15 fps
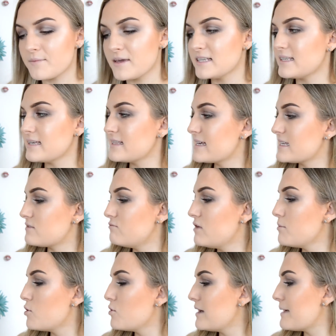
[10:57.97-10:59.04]
using this
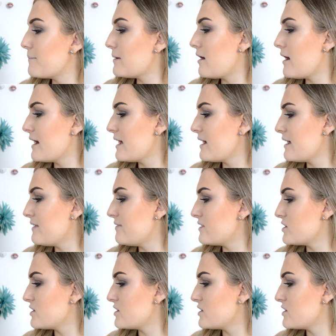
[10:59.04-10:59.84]
Rimmel lip liner in the